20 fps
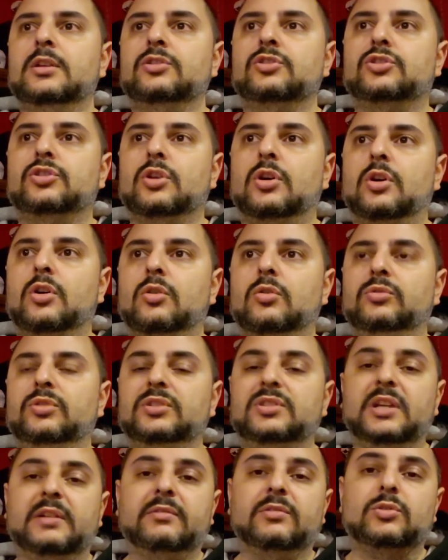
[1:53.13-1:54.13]
So
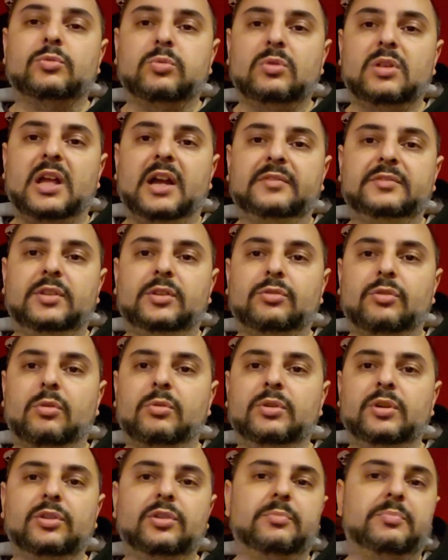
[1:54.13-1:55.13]
the Devils will have to
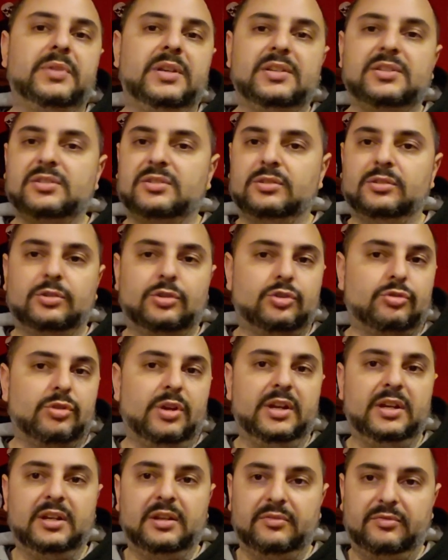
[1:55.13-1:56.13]
throw in other pieces to this
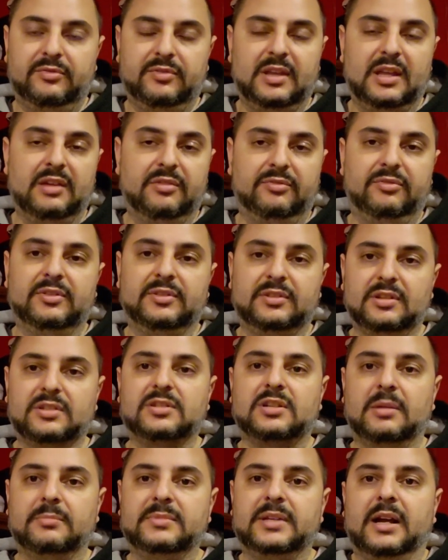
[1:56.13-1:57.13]
trade if it
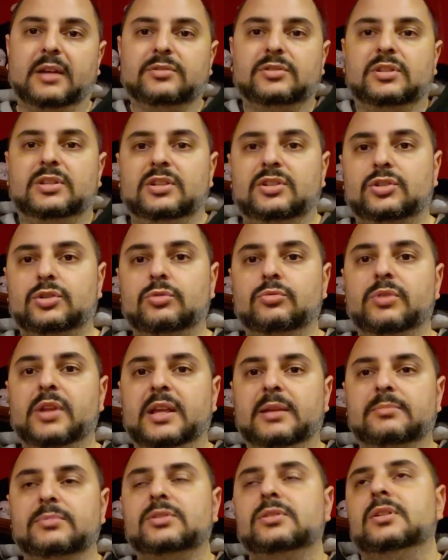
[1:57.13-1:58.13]
does come down to these two
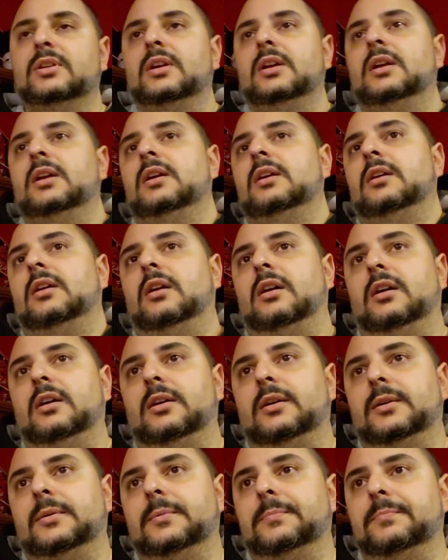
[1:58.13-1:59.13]
names.
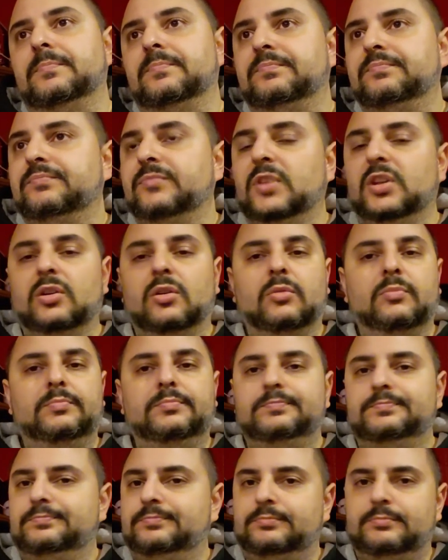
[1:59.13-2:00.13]
You know,
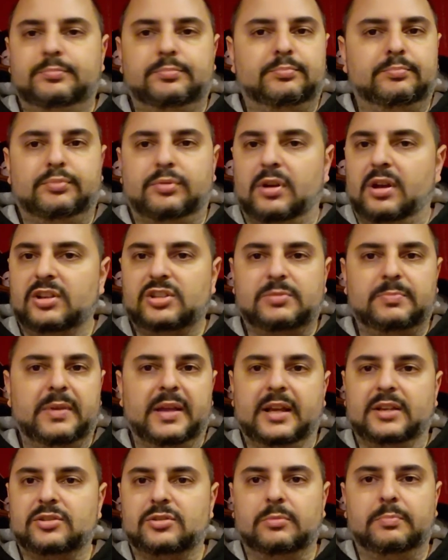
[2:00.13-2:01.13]

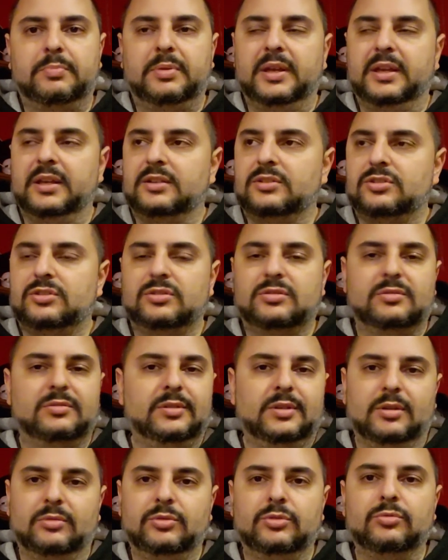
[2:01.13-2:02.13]
prospects or picks,
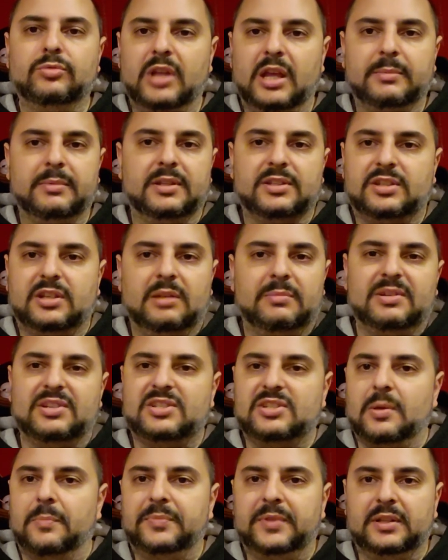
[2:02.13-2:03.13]
you know, you name it. It's going to be
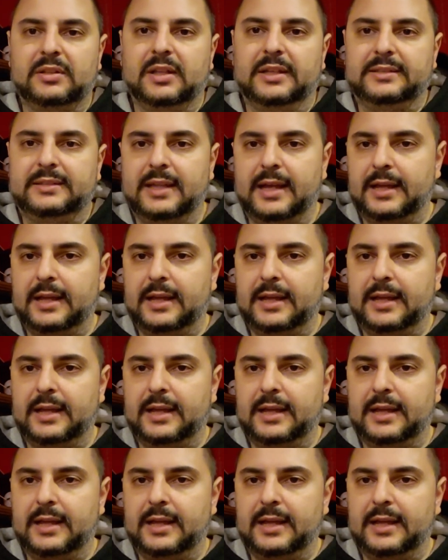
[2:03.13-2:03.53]
something like